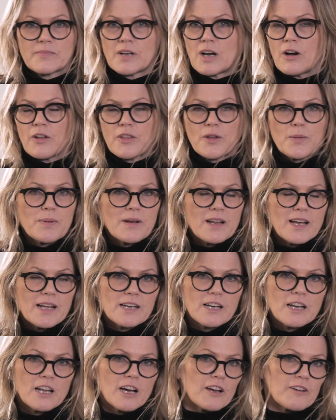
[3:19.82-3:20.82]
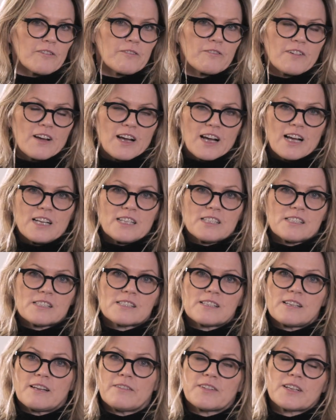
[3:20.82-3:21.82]
other plant life
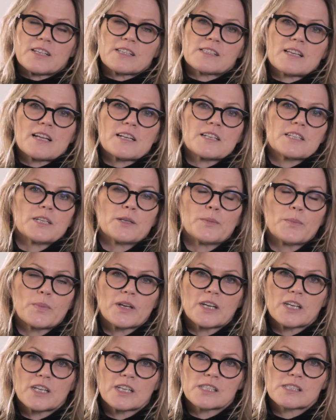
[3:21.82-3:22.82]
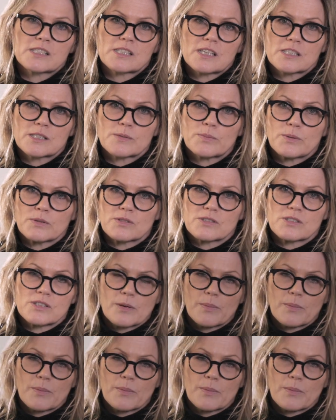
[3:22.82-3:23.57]
as living sentient beings as opposed to